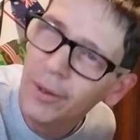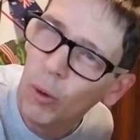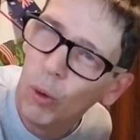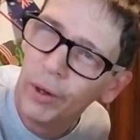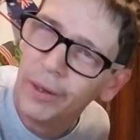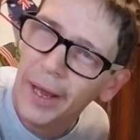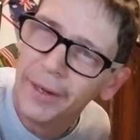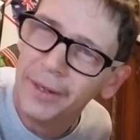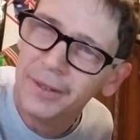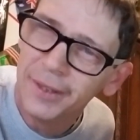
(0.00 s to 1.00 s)
the oil out
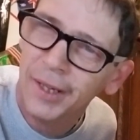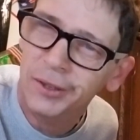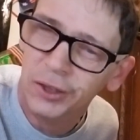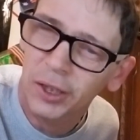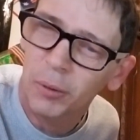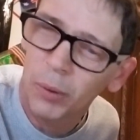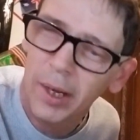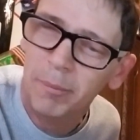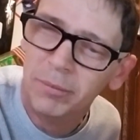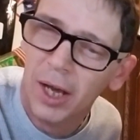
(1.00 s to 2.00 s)
of this engine, and when
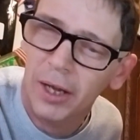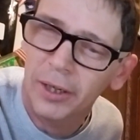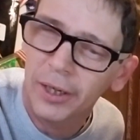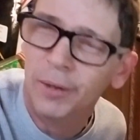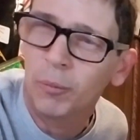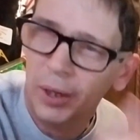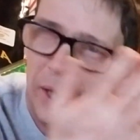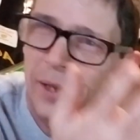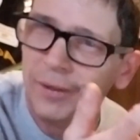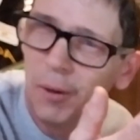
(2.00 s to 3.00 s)
I'm done, and when
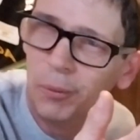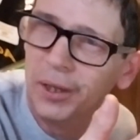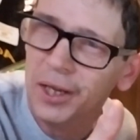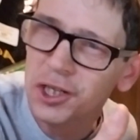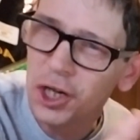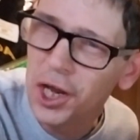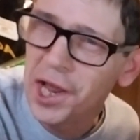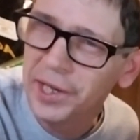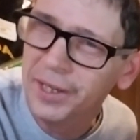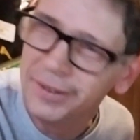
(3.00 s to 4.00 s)
they're done with their
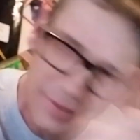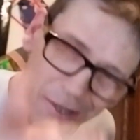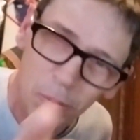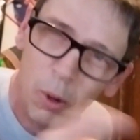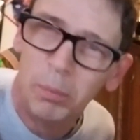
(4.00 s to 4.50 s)
shenanigans, we'll